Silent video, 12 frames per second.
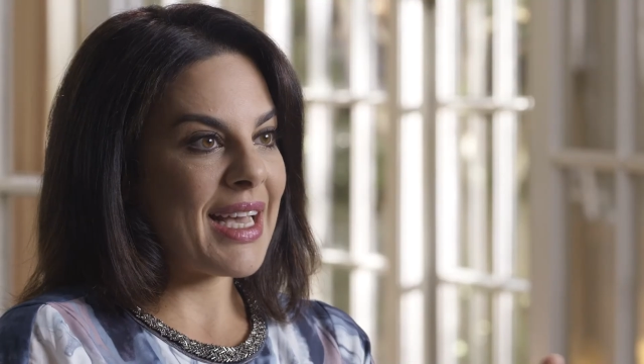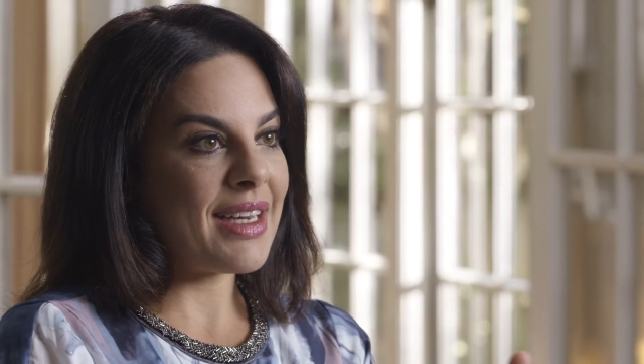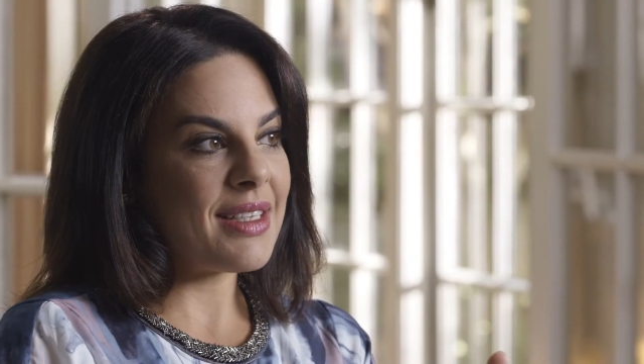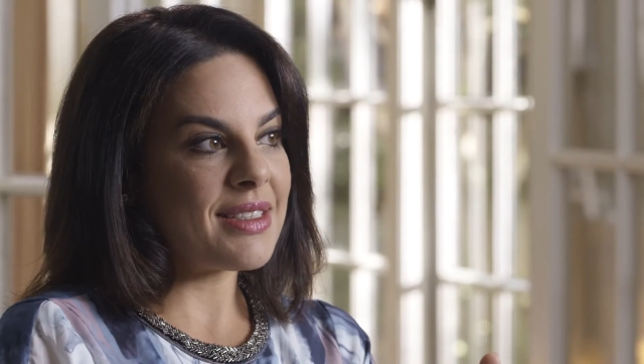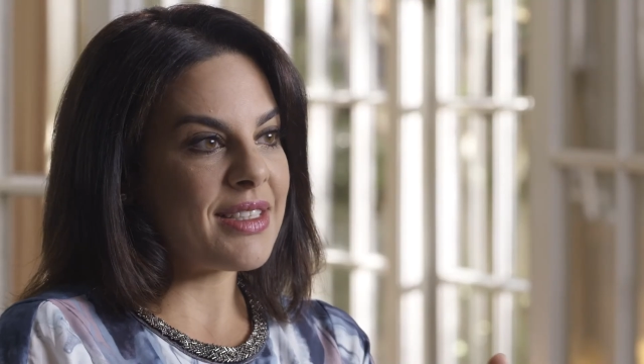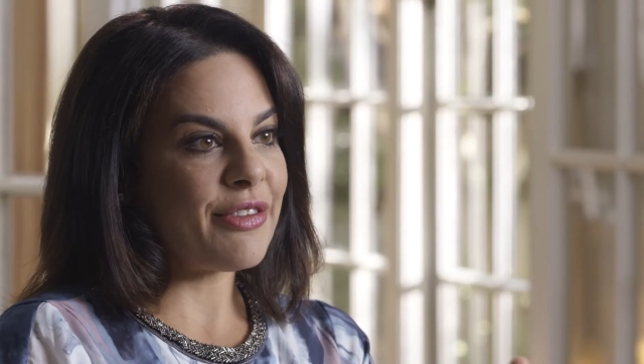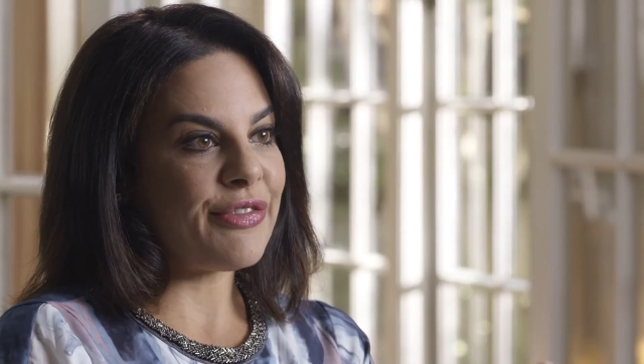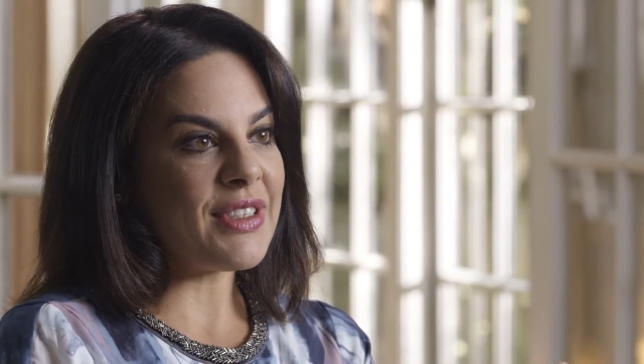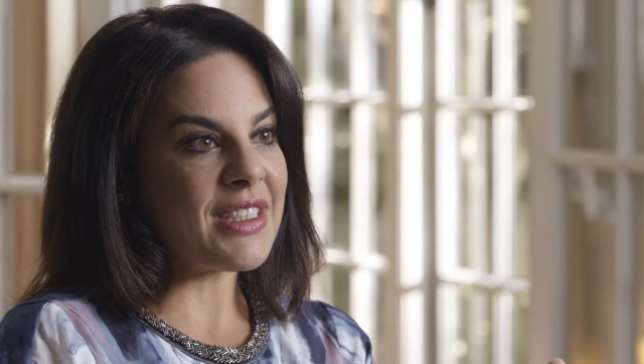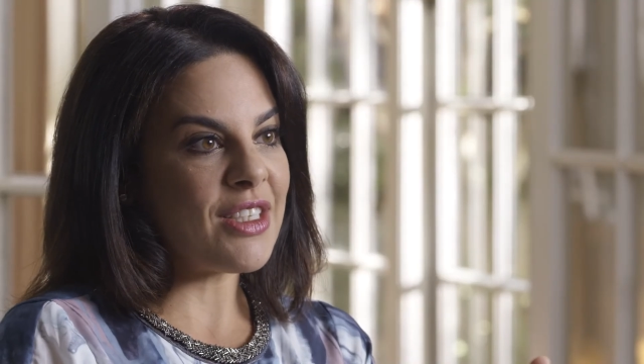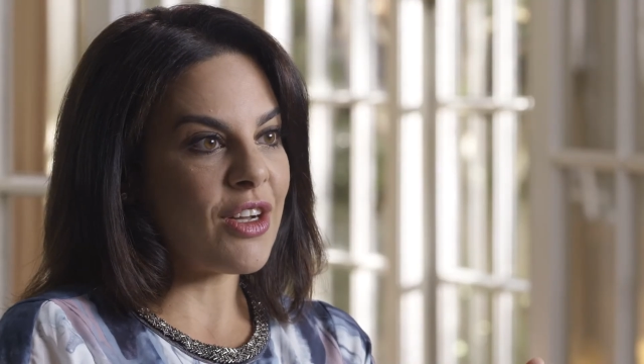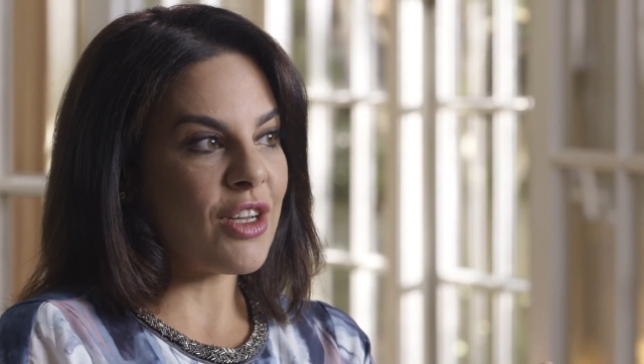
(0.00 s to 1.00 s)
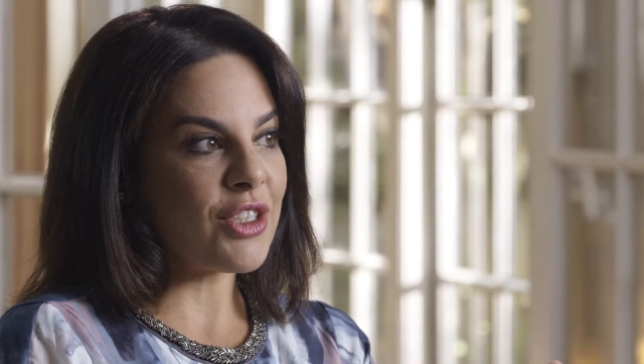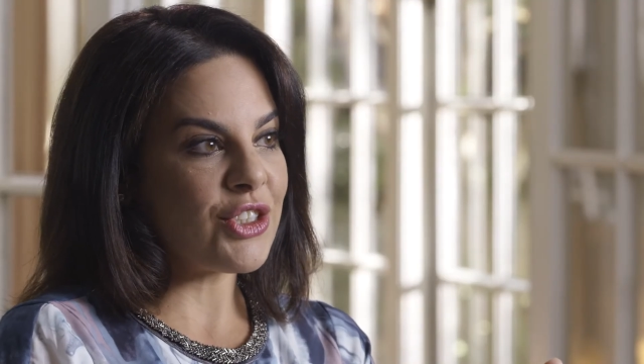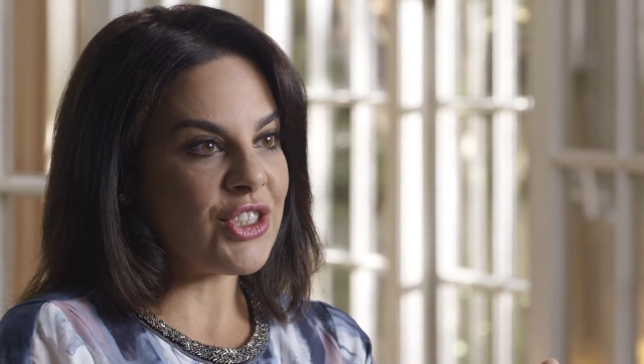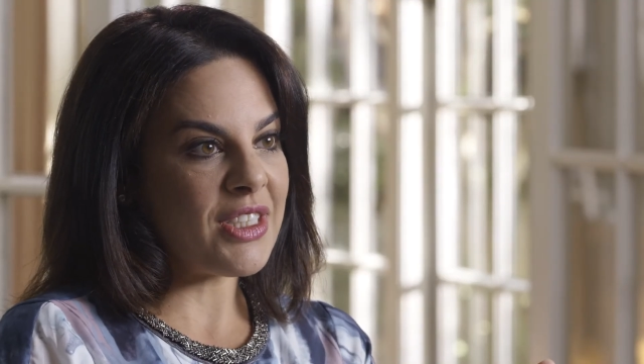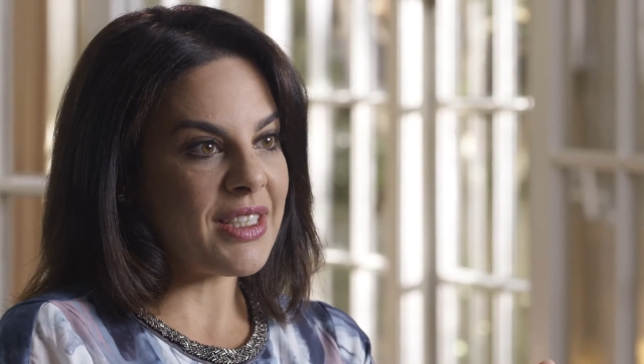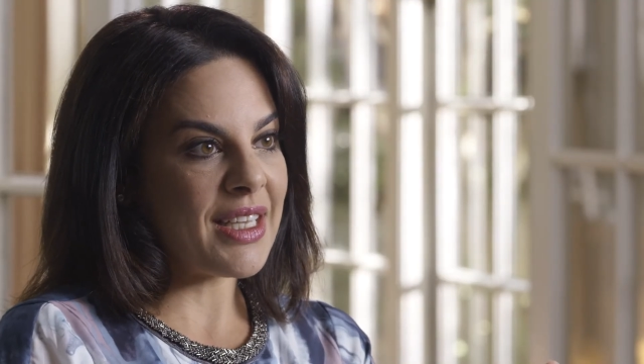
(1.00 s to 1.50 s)
That is a
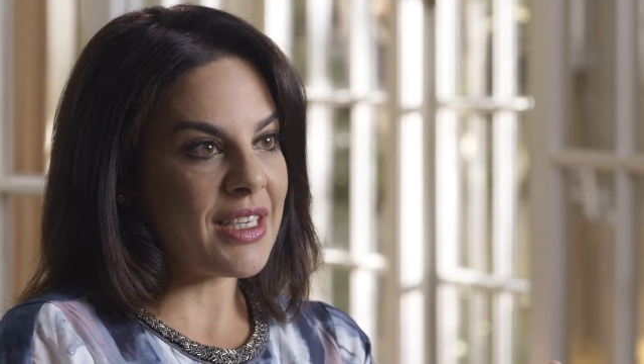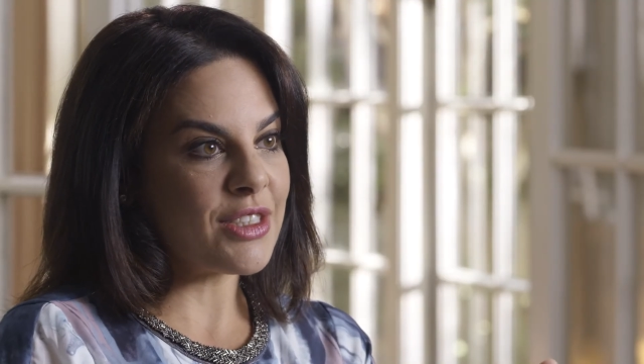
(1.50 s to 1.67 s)
physiology that